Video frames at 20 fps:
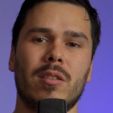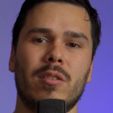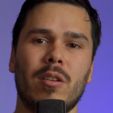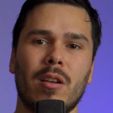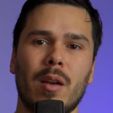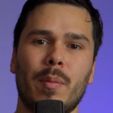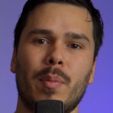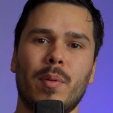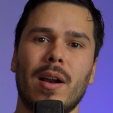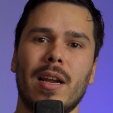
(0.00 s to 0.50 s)

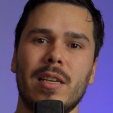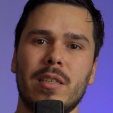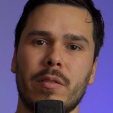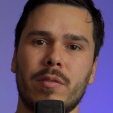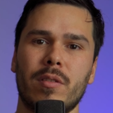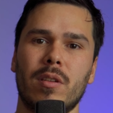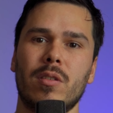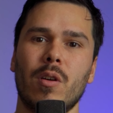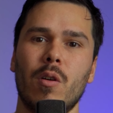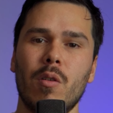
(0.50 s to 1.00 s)
dollar price of
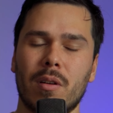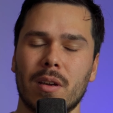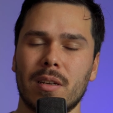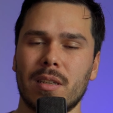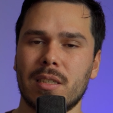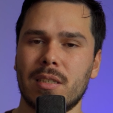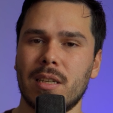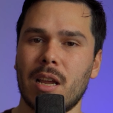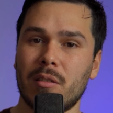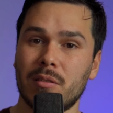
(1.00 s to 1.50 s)
the token
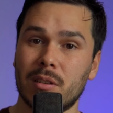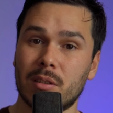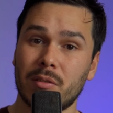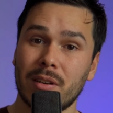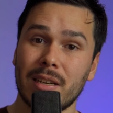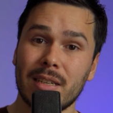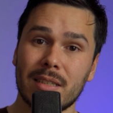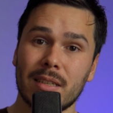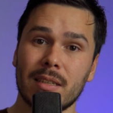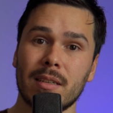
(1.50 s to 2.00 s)
is now
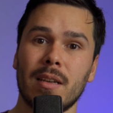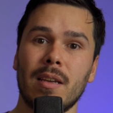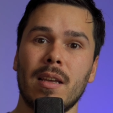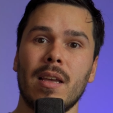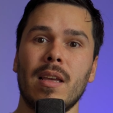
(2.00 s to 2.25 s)
decreasing.